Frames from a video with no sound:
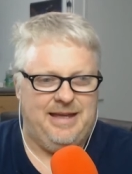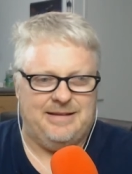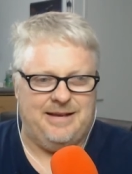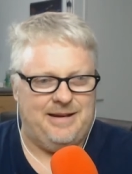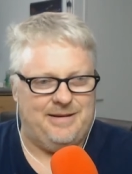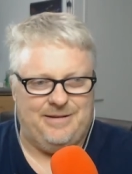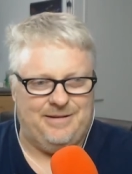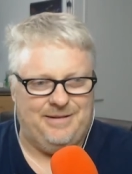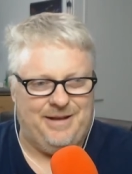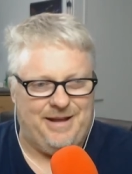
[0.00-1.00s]
So
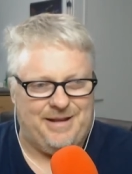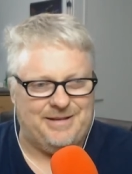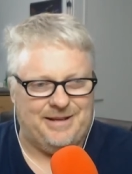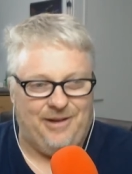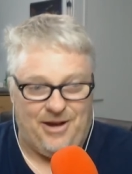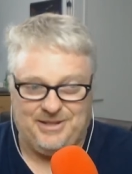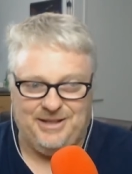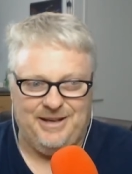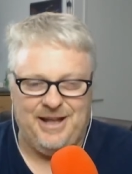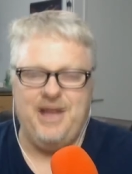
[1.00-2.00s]
yeah, it's a lot.
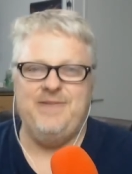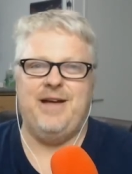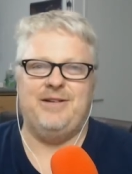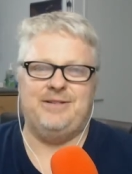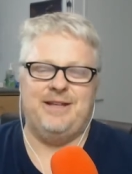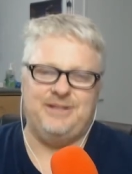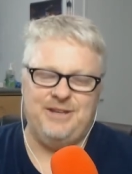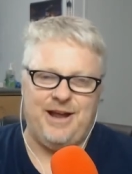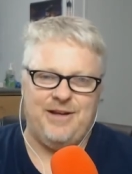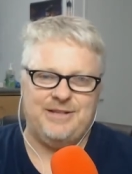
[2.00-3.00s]
Even though it's, it's
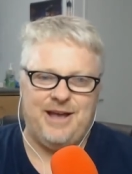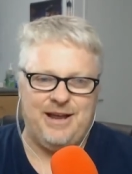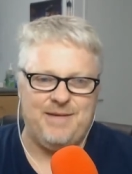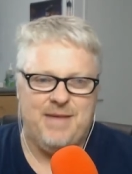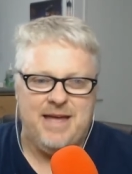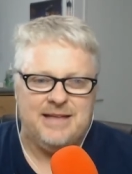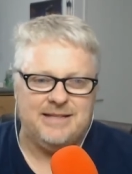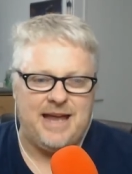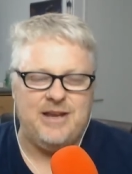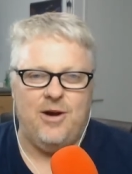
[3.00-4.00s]
you know it's only
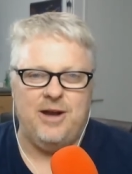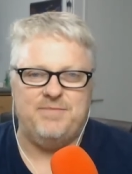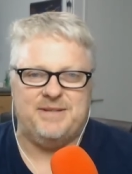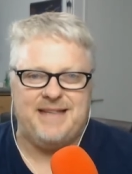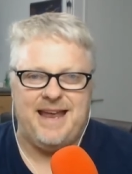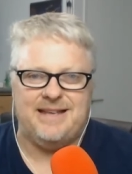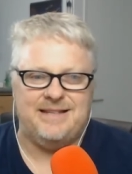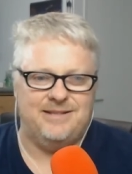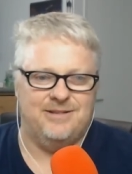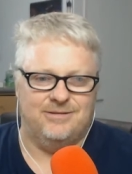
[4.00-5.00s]
say nine percent,
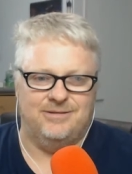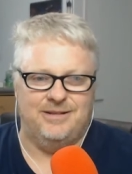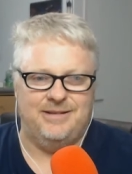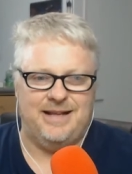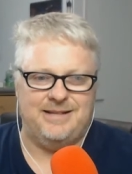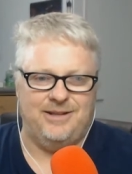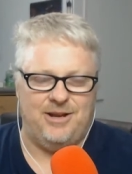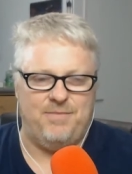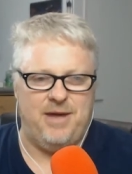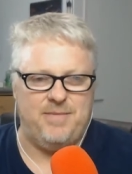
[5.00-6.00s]
it's still that's a
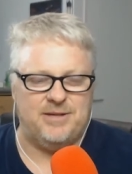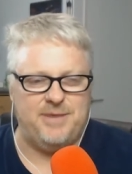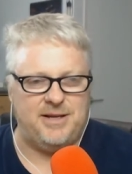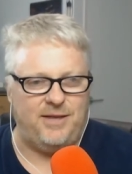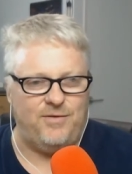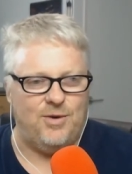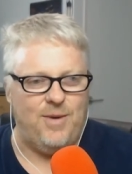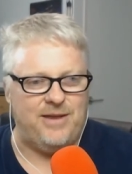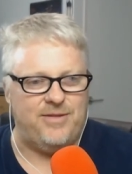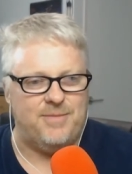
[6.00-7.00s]
lot of people, especially if you're
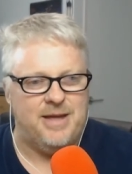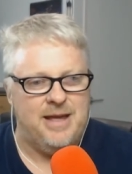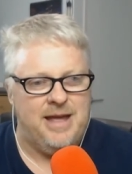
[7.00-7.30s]
one of them.